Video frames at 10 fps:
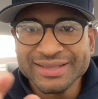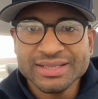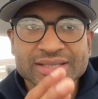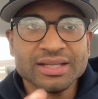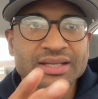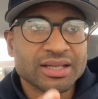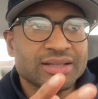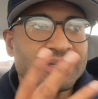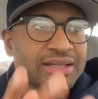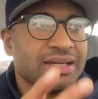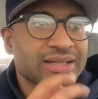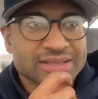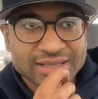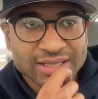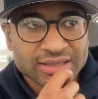This is the need. The need
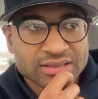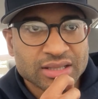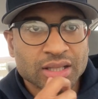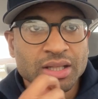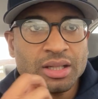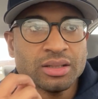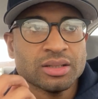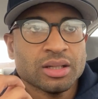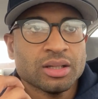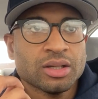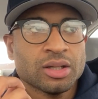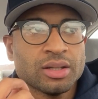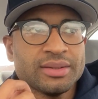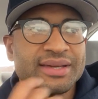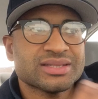is this.
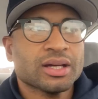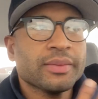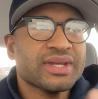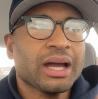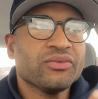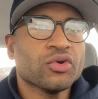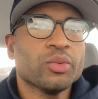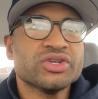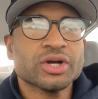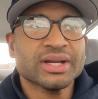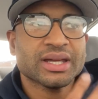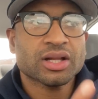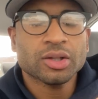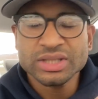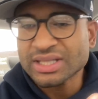There's sometimes when we're trying to get
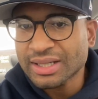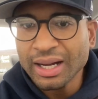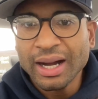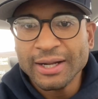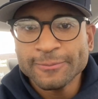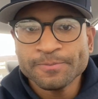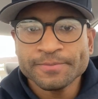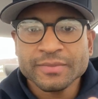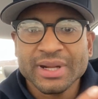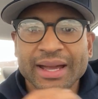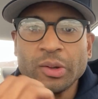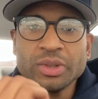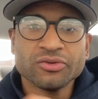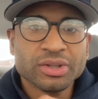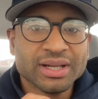close to God and
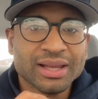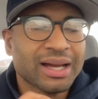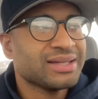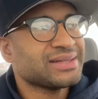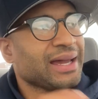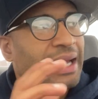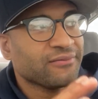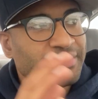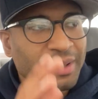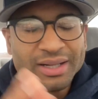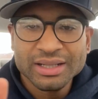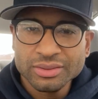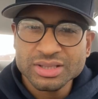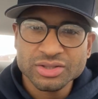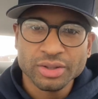we realize that everybody
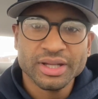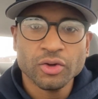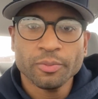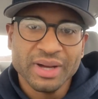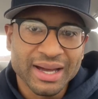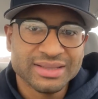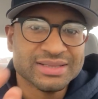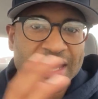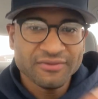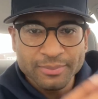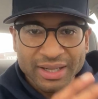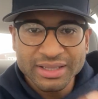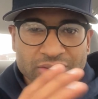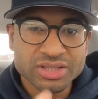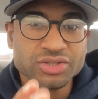else is on their own paths, everybody
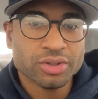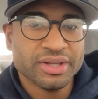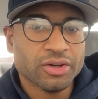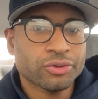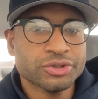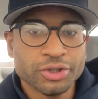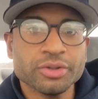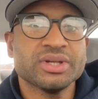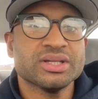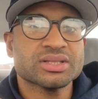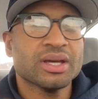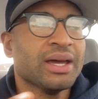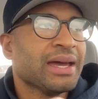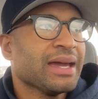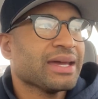else is on their own journeys.
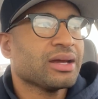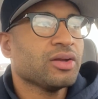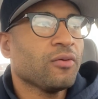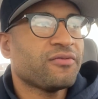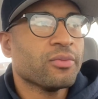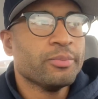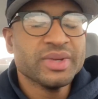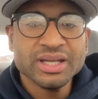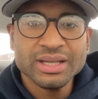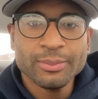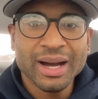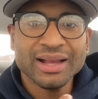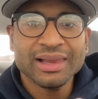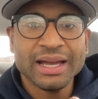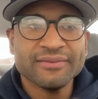And I know for me in my
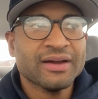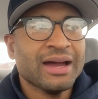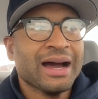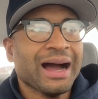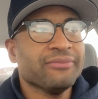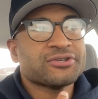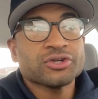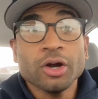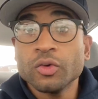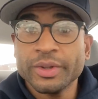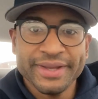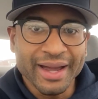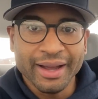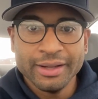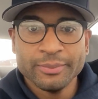life, I've struggled with
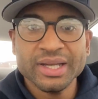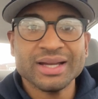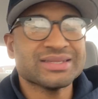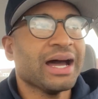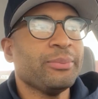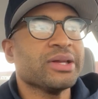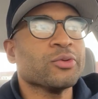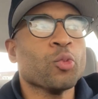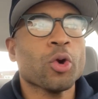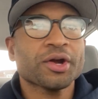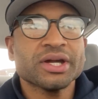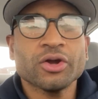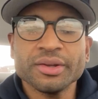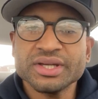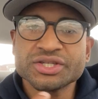that because I've been working
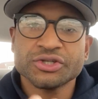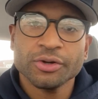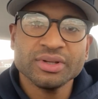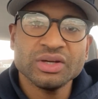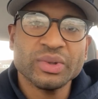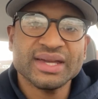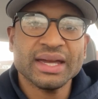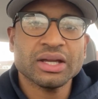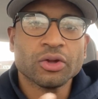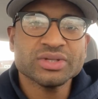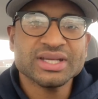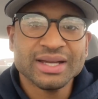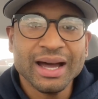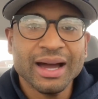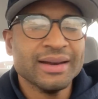on this journey with getting close to
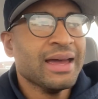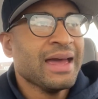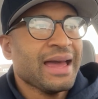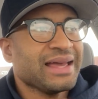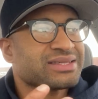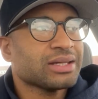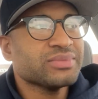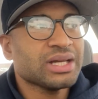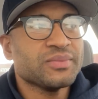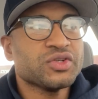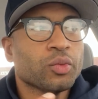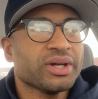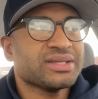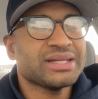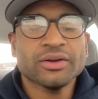God. And sometimes you want
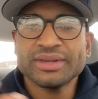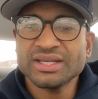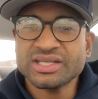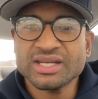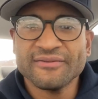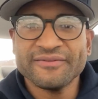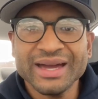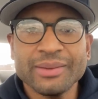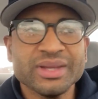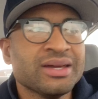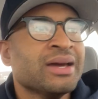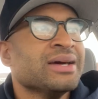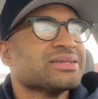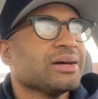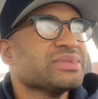to tell things to your family.
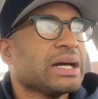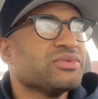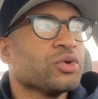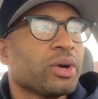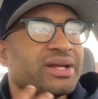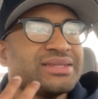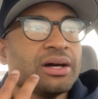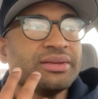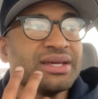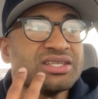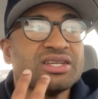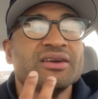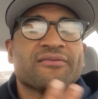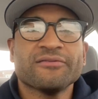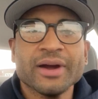Sometimes you want to tell things to
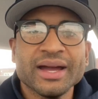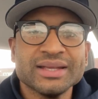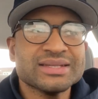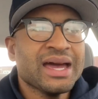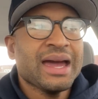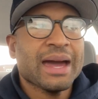your friends.